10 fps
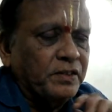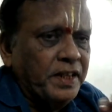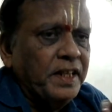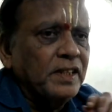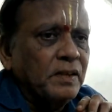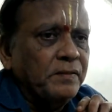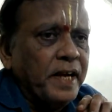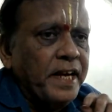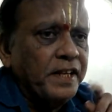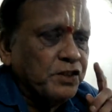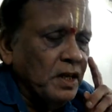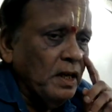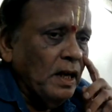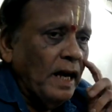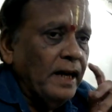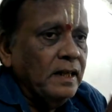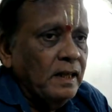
years of age, and